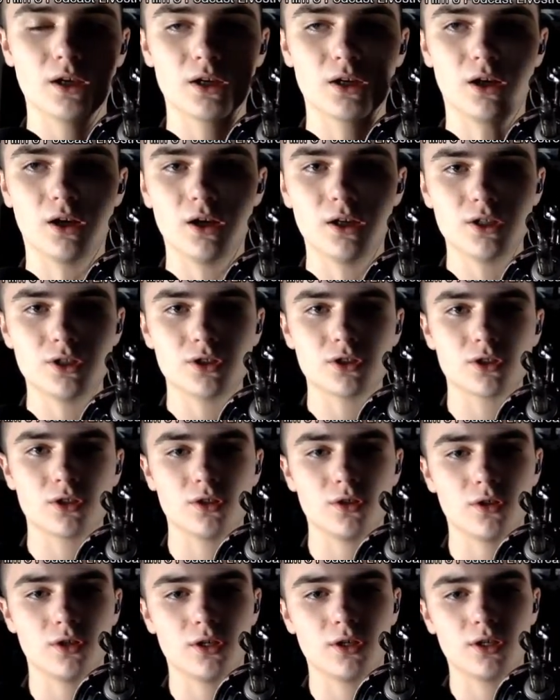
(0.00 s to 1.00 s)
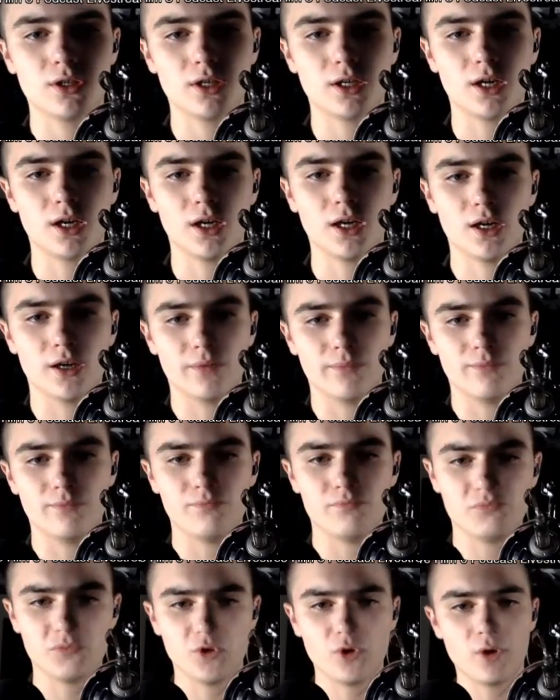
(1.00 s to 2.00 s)
Cars,
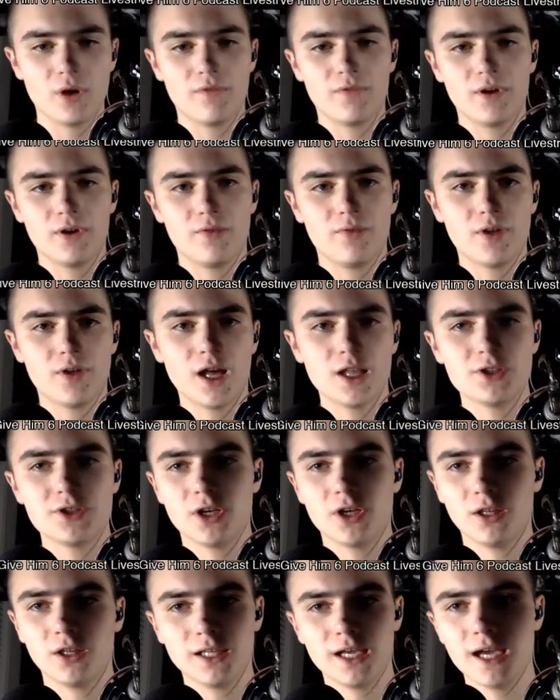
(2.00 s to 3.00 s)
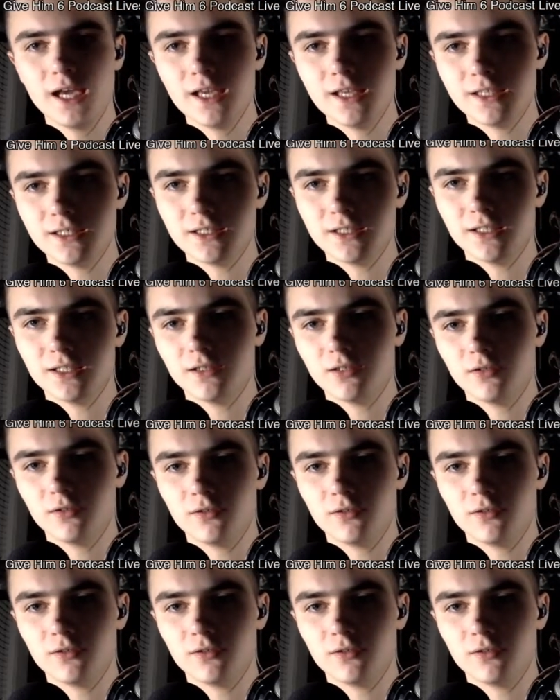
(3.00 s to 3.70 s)
do you have any thoughts on that? Is it